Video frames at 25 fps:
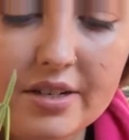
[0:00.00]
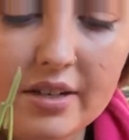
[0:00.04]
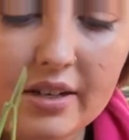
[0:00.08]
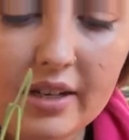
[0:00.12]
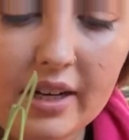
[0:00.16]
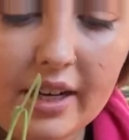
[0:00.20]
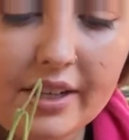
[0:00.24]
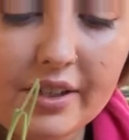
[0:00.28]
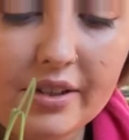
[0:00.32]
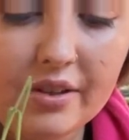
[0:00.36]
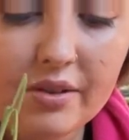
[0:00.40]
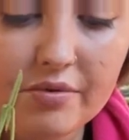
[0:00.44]

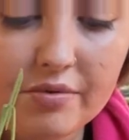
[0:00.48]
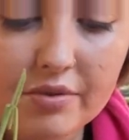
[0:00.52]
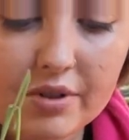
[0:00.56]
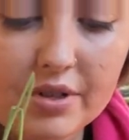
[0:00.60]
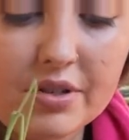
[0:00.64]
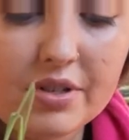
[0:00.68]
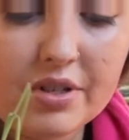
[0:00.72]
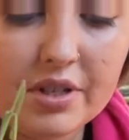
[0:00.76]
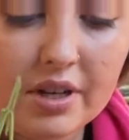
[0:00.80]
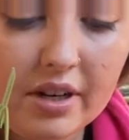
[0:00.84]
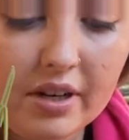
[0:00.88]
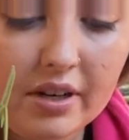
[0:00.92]
like the
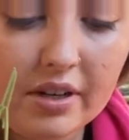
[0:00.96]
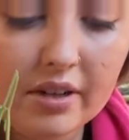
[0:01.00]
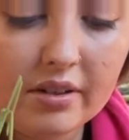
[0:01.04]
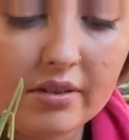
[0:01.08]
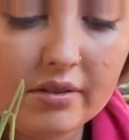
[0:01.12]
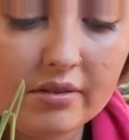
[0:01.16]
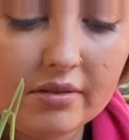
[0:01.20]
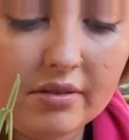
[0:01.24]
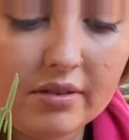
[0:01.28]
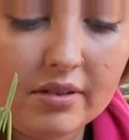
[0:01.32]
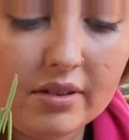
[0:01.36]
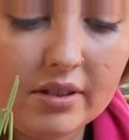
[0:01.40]
roots are,
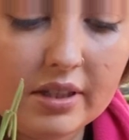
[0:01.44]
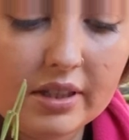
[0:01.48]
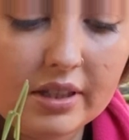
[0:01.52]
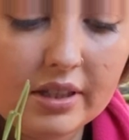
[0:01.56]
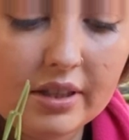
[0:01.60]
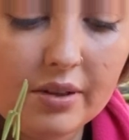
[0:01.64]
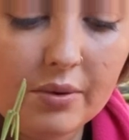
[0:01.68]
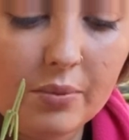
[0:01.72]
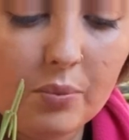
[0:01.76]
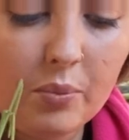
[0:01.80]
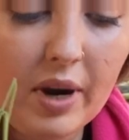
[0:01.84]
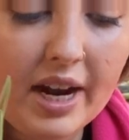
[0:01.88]

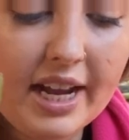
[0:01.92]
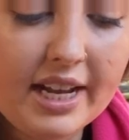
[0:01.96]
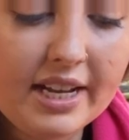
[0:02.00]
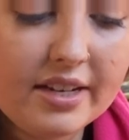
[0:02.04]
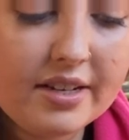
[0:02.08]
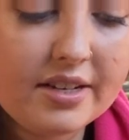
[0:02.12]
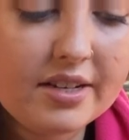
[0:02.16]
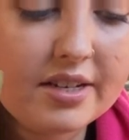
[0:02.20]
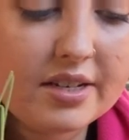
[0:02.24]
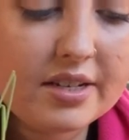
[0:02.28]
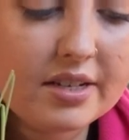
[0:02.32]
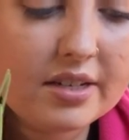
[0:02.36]
the
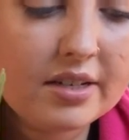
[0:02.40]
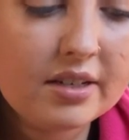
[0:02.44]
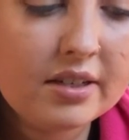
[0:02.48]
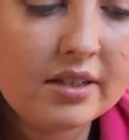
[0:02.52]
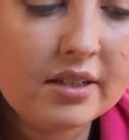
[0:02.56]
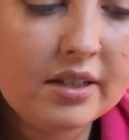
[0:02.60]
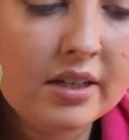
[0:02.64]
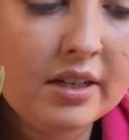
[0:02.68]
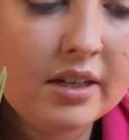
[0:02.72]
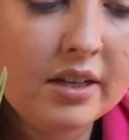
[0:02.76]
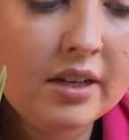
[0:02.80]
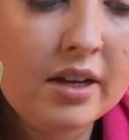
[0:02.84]
weight
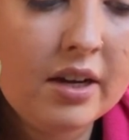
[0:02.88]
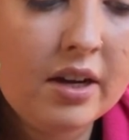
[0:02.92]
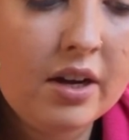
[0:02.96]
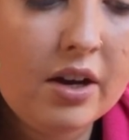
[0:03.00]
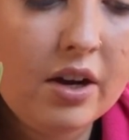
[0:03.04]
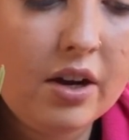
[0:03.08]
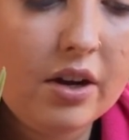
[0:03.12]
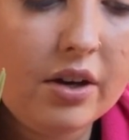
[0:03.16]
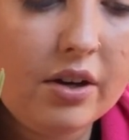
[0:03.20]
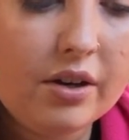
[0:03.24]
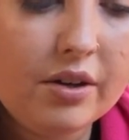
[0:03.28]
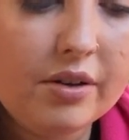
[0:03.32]

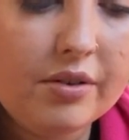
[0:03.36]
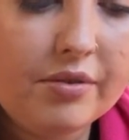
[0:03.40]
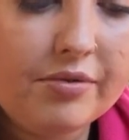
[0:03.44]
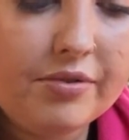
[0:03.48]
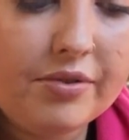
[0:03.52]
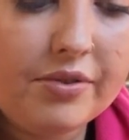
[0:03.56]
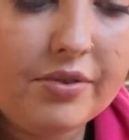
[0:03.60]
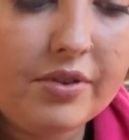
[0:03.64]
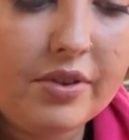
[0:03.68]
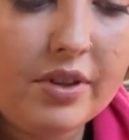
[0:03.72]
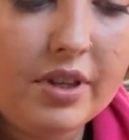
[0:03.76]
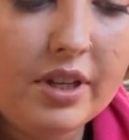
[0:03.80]

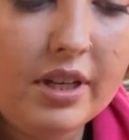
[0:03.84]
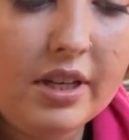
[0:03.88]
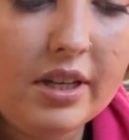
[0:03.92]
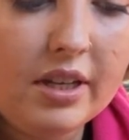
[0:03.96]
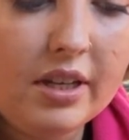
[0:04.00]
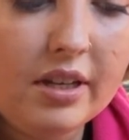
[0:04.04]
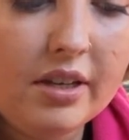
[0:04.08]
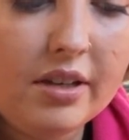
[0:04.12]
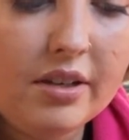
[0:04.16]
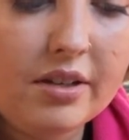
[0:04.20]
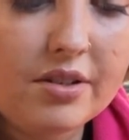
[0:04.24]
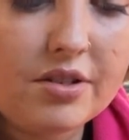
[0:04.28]
of
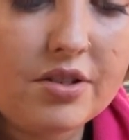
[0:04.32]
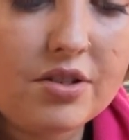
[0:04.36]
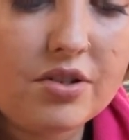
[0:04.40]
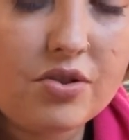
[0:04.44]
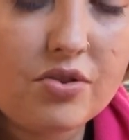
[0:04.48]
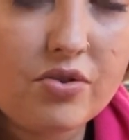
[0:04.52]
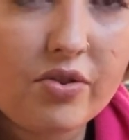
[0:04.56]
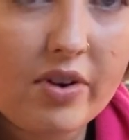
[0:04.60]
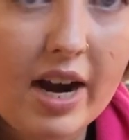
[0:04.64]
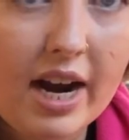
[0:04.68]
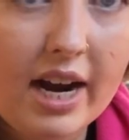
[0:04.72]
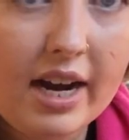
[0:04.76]
the
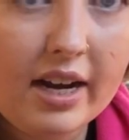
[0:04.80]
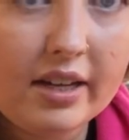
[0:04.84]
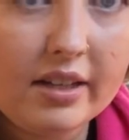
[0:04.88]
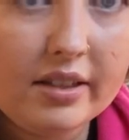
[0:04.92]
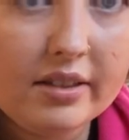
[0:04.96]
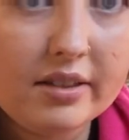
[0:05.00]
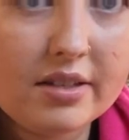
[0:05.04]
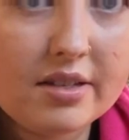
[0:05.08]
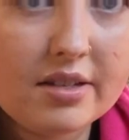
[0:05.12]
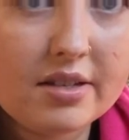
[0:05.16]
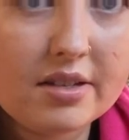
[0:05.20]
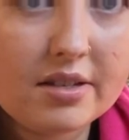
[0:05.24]

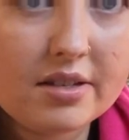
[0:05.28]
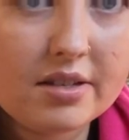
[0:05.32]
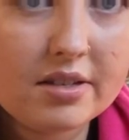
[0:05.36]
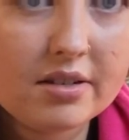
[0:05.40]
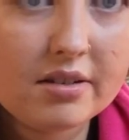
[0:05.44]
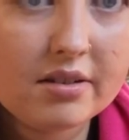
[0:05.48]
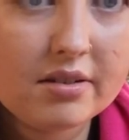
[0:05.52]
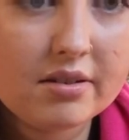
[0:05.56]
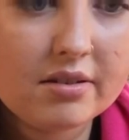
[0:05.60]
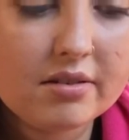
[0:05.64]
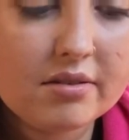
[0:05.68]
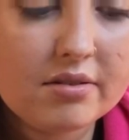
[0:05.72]
strands,
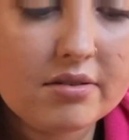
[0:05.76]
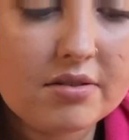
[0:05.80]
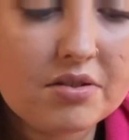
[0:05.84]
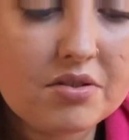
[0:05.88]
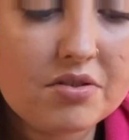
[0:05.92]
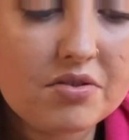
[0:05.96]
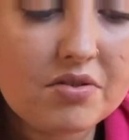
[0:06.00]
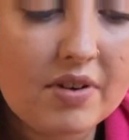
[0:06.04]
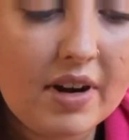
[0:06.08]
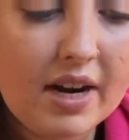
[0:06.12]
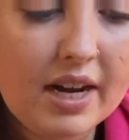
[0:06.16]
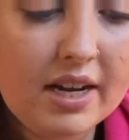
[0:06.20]

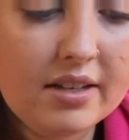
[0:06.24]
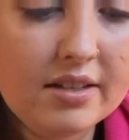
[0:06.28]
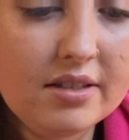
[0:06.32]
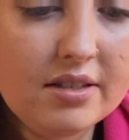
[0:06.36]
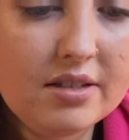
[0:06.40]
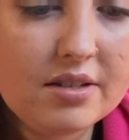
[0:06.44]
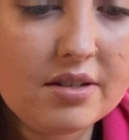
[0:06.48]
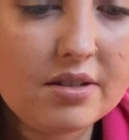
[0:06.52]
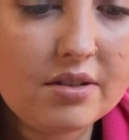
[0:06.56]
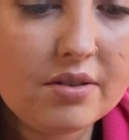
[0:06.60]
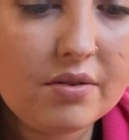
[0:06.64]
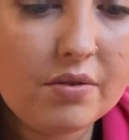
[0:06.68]

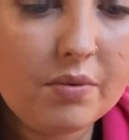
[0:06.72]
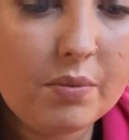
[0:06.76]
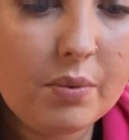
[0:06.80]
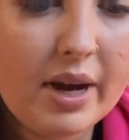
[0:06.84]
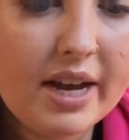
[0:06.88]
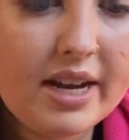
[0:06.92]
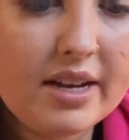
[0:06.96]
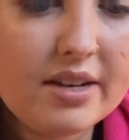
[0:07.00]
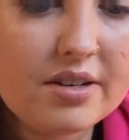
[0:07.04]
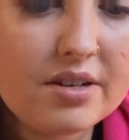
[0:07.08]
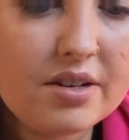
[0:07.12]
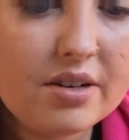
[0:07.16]
the
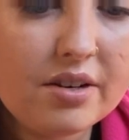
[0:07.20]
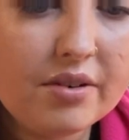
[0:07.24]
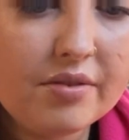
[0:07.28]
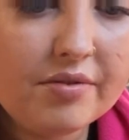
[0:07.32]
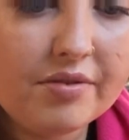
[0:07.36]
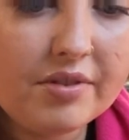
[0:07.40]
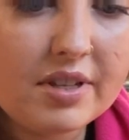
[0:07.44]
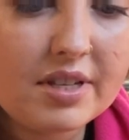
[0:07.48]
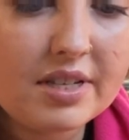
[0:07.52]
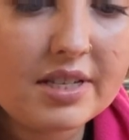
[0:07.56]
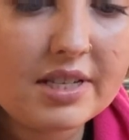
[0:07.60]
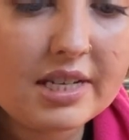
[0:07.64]
weight of
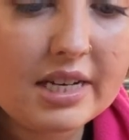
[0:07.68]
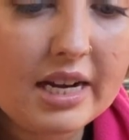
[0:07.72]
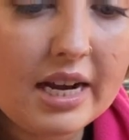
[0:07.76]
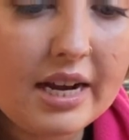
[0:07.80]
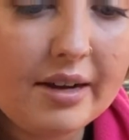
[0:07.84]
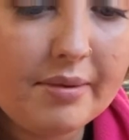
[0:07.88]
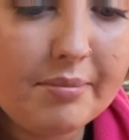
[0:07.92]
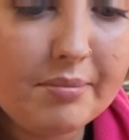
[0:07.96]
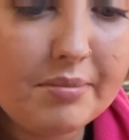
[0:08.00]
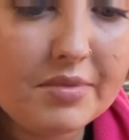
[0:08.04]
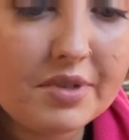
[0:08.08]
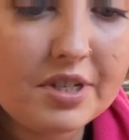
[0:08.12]
the
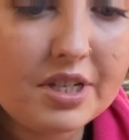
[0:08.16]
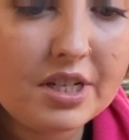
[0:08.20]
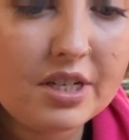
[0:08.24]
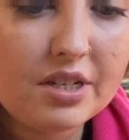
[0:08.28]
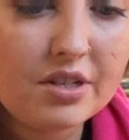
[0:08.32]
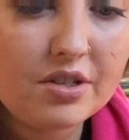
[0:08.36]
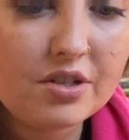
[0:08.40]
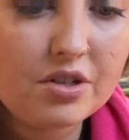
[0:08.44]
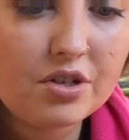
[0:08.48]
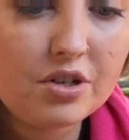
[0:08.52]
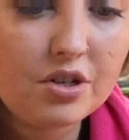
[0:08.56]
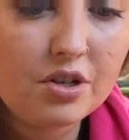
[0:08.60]
stems
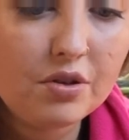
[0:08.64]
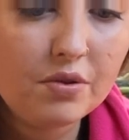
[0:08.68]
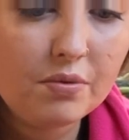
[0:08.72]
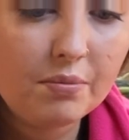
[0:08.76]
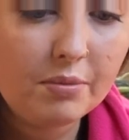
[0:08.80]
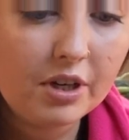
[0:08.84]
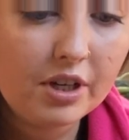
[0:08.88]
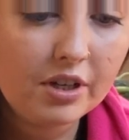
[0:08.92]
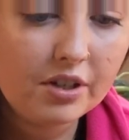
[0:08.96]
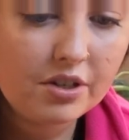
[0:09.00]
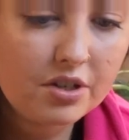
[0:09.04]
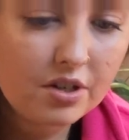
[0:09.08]
is too
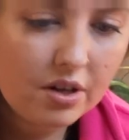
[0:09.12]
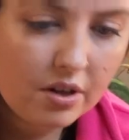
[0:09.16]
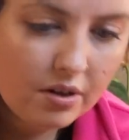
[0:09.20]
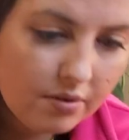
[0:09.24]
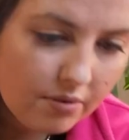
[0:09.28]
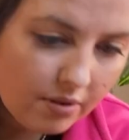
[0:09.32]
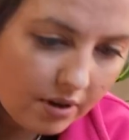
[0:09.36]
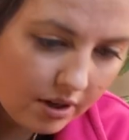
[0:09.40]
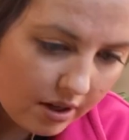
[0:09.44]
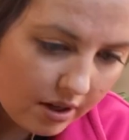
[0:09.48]
much. Oh,